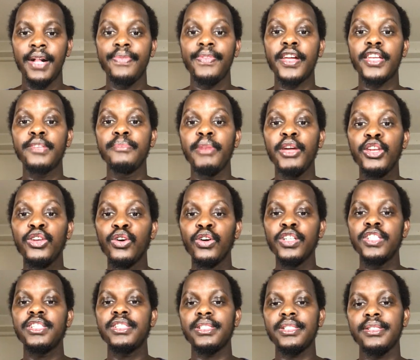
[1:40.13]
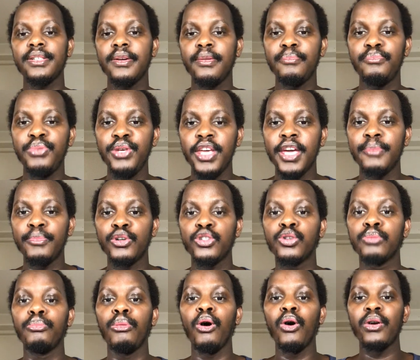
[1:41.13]
that may not be able
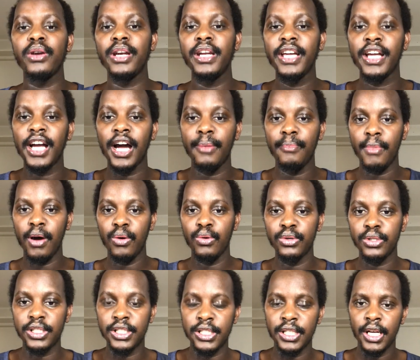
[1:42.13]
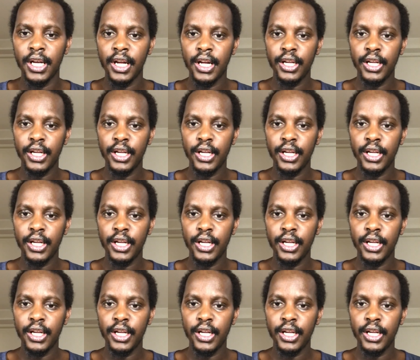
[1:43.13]
to boldly come out